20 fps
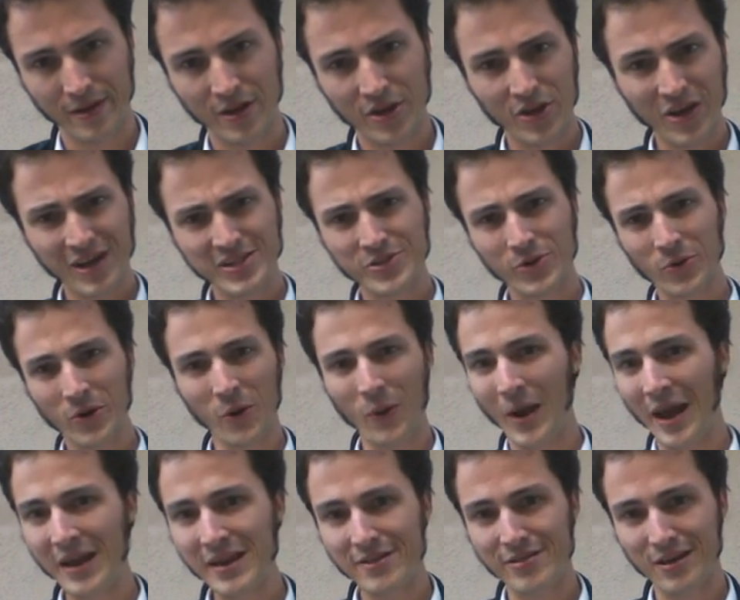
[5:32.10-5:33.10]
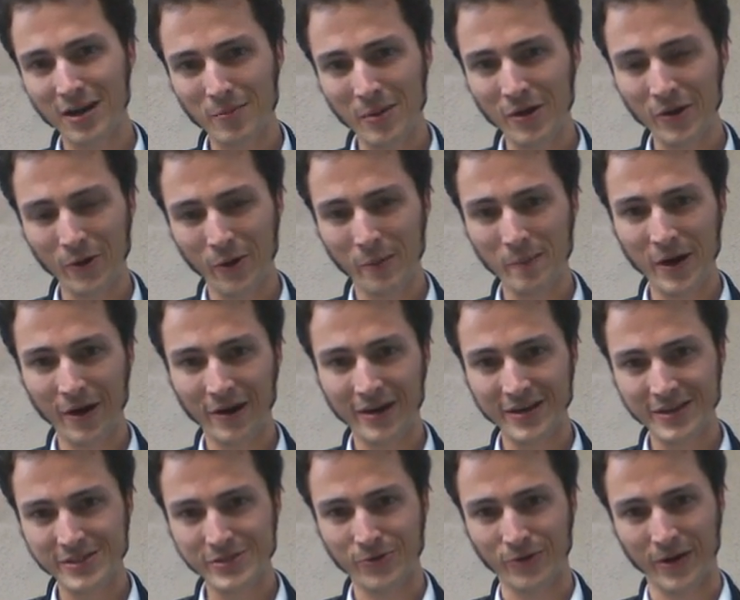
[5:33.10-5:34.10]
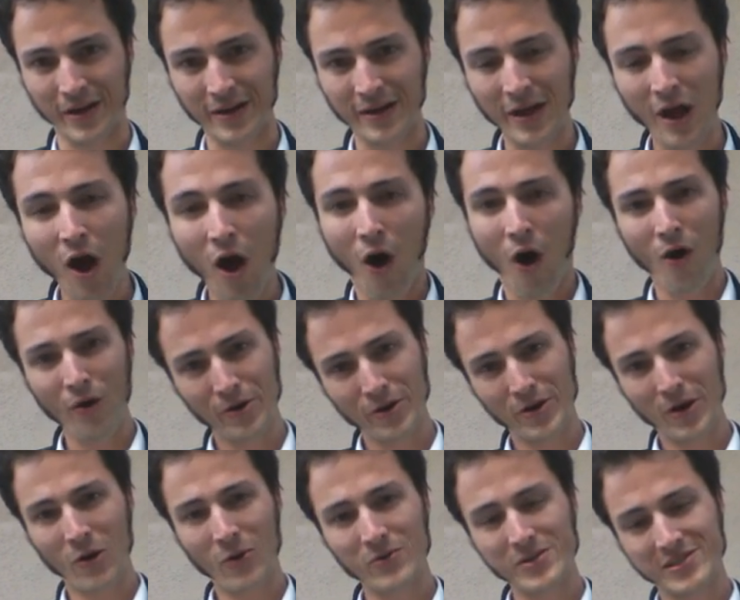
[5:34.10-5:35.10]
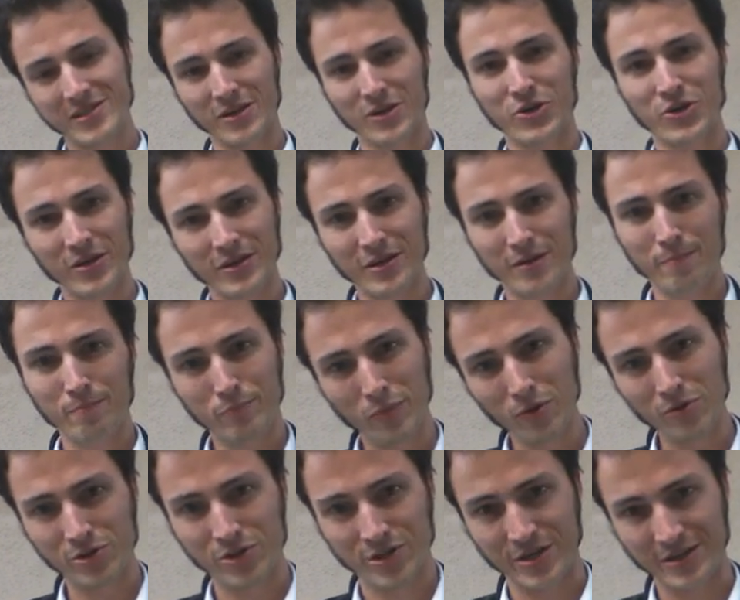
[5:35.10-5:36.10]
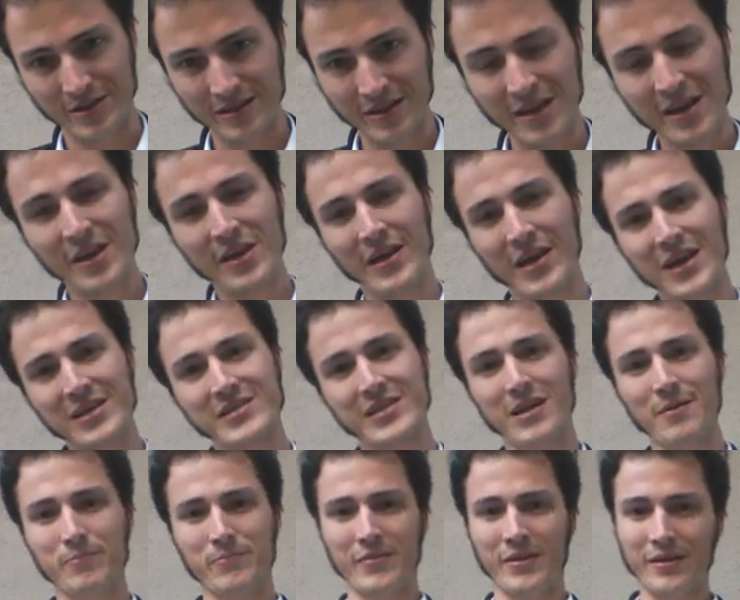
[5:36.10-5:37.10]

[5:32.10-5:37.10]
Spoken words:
You guys don't know anything about your American history. All you know is the cooked up bullshit you guys kept